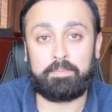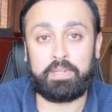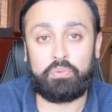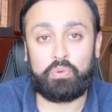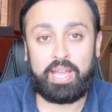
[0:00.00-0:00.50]

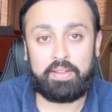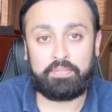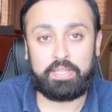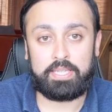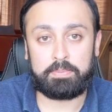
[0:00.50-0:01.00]
If you
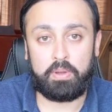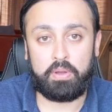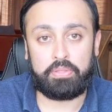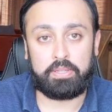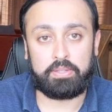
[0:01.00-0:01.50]
have these
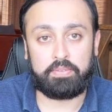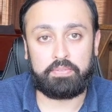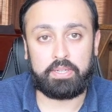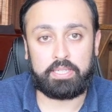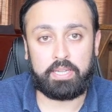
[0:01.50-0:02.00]
both in
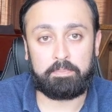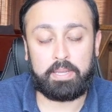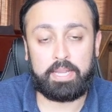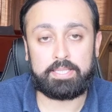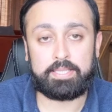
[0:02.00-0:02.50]
different
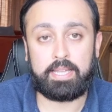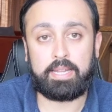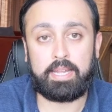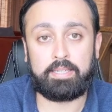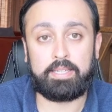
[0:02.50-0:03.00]
campaigns,
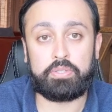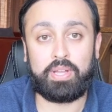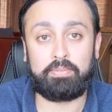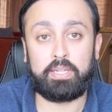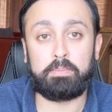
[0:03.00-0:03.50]
then at least
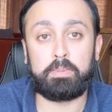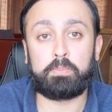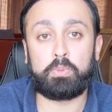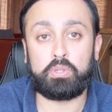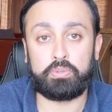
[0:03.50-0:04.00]
you have a little
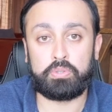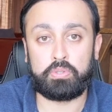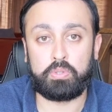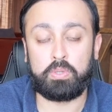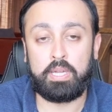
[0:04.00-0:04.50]
bit more
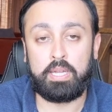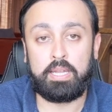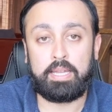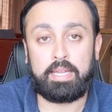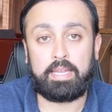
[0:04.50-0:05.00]
control
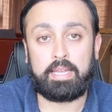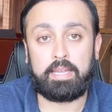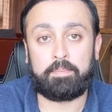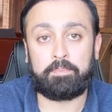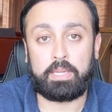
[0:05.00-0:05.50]

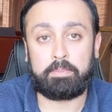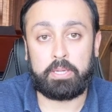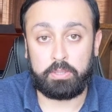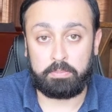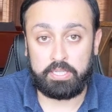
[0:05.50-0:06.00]

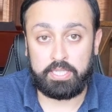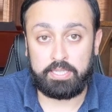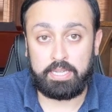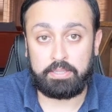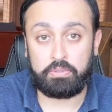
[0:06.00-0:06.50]
about your
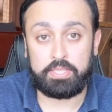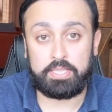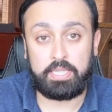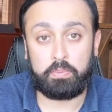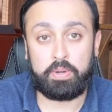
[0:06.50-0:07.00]
budget and to
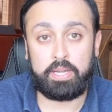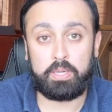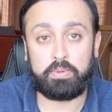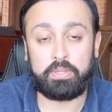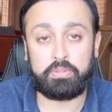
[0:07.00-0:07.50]
see where
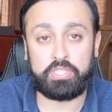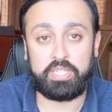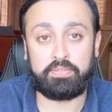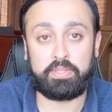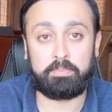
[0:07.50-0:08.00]
you want to
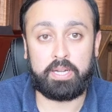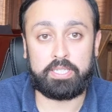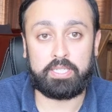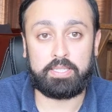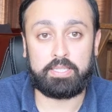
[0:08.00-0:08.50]
shift the
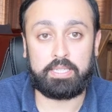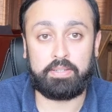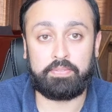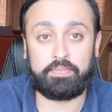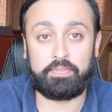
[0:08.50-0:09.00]
budget
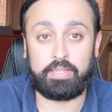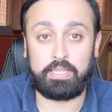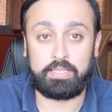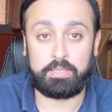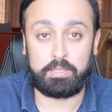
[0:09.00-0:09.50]
if
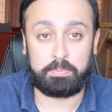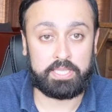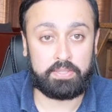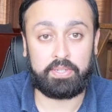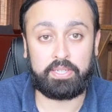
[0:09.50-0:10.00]
a
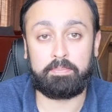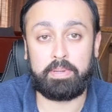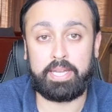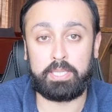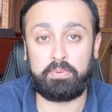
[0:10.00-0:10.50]
specific
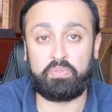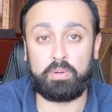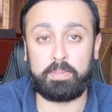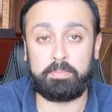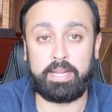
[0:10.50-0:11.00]
campaign is
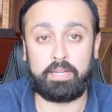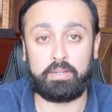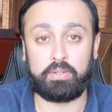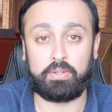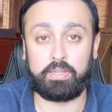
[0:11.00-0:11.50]
performing
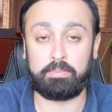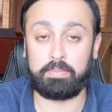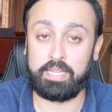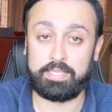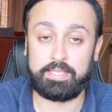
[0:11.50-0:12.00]
better or
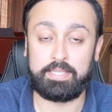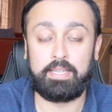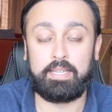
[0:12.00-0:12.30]
less